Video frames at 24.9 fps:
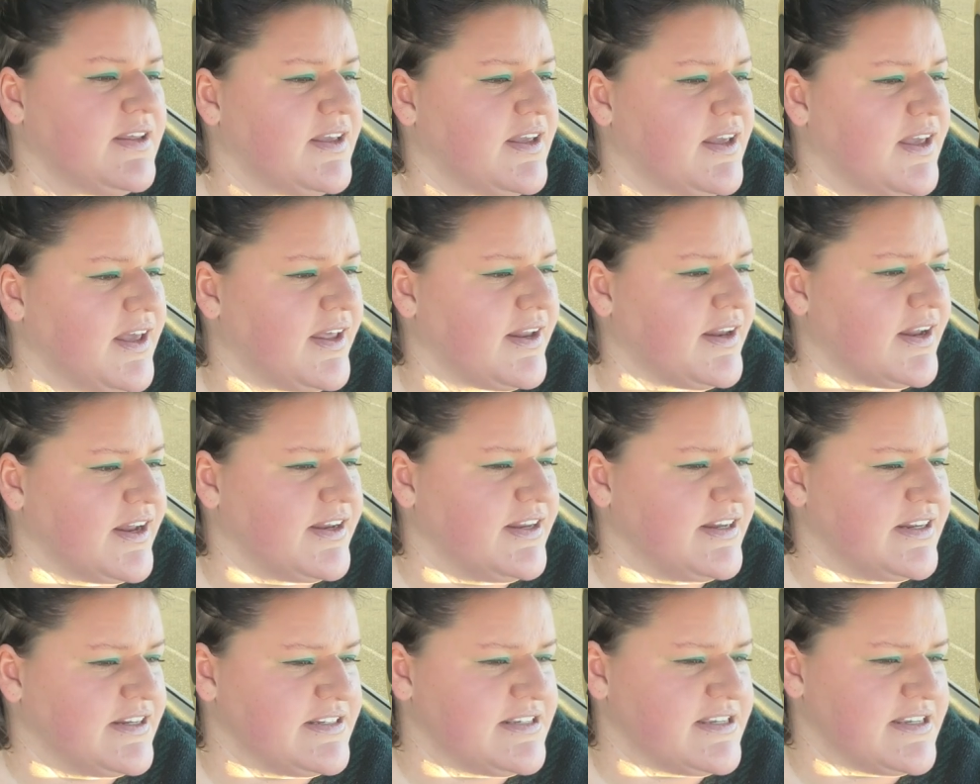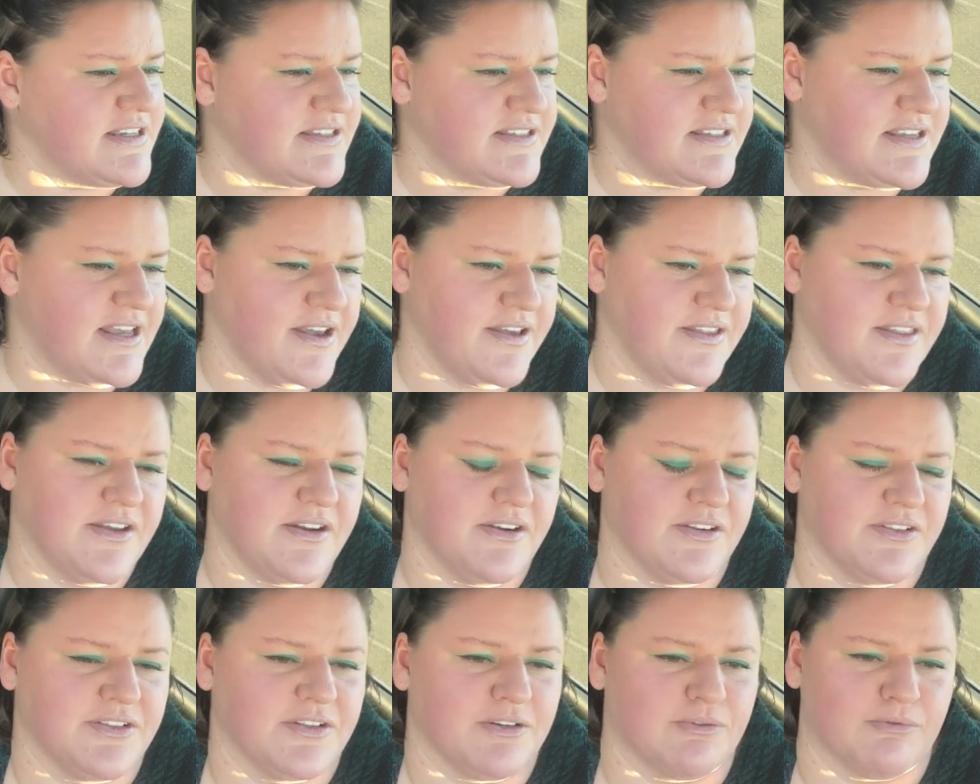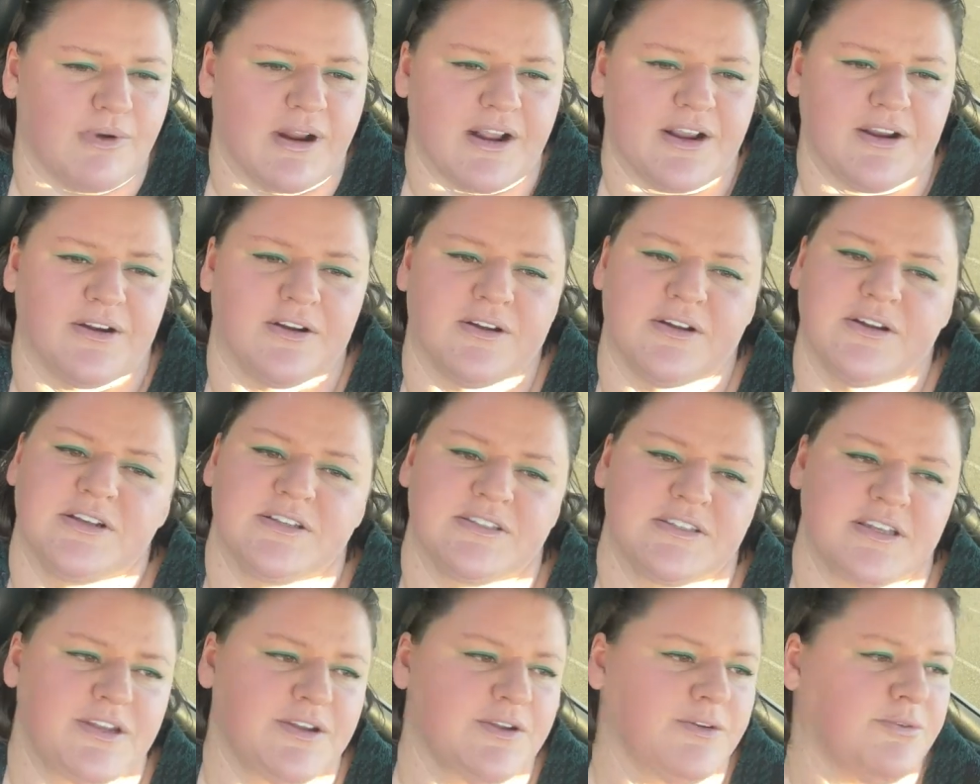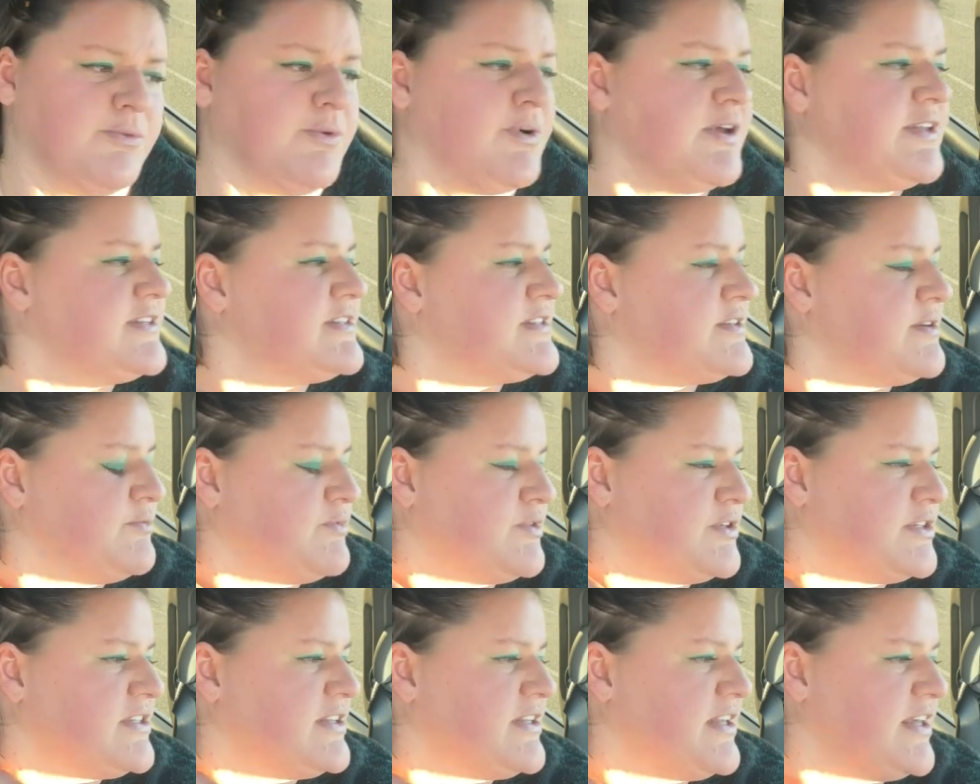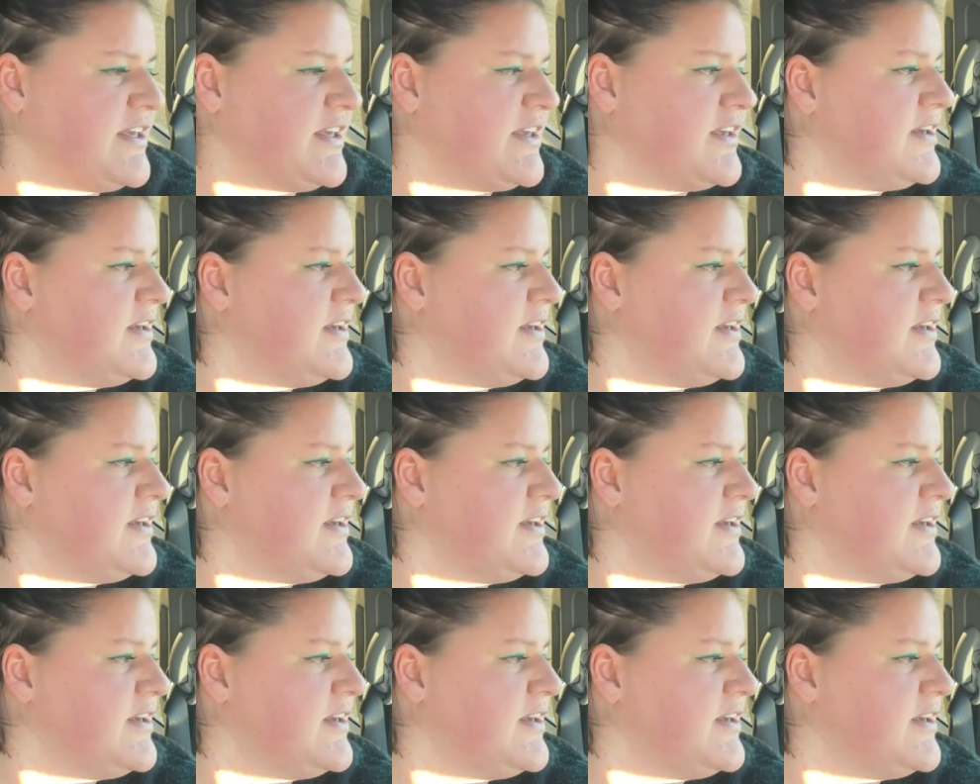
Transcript: And I need to say that on the record, because I don't want someone to, like,